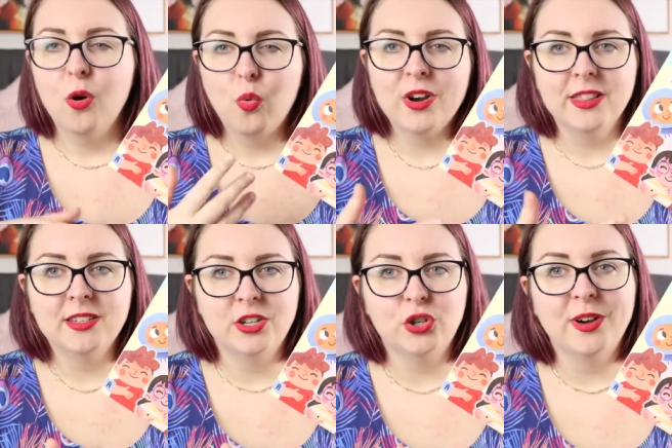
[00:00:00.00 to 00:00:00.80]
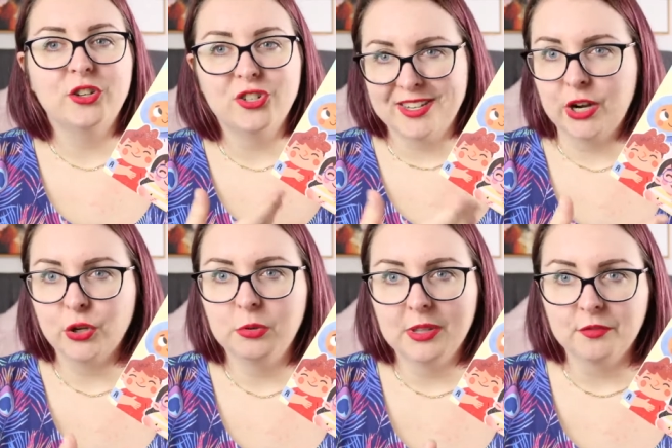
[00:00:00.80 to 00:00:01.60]
What other situations are
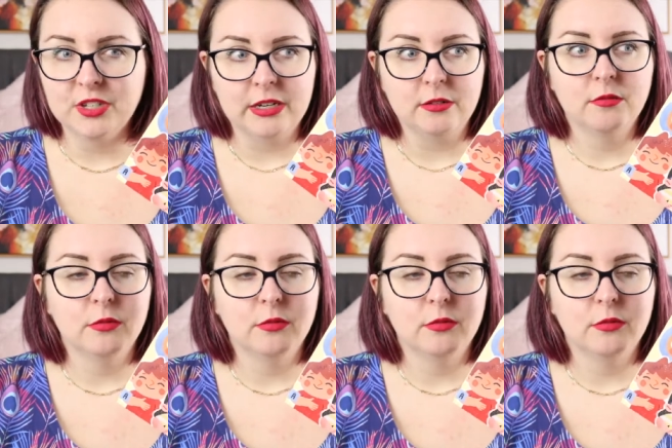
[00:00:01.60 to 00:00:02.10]
you loved in?